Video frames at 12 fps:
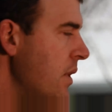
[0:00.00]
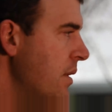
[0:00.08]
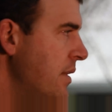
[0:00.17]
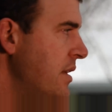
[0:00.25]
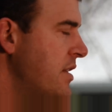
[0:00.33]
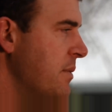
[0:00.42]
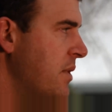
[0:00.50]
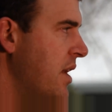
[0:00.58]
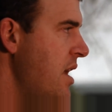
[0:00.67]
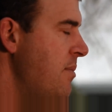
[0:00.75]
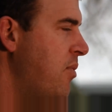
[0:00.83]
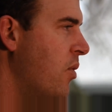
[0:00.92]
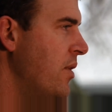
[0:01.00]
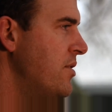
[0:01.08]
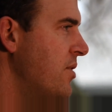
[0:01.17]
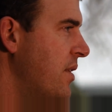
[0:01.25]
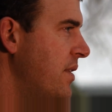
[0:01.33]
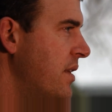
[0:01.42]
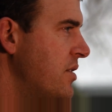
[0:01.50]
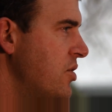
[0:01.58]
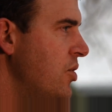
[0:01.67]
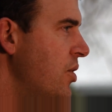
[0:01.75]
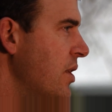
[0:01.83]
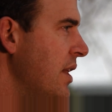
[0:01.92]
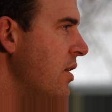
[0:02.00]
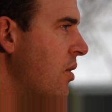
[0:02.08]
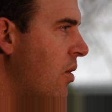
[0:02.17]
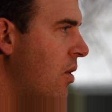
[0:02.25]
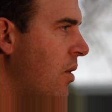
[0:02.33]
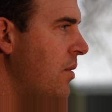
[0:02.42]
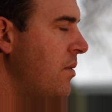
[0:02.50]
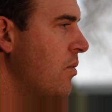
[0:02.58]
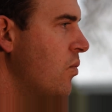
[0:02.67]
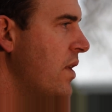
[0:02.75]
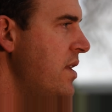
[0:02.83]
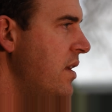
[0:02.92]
There's some key points on this early on when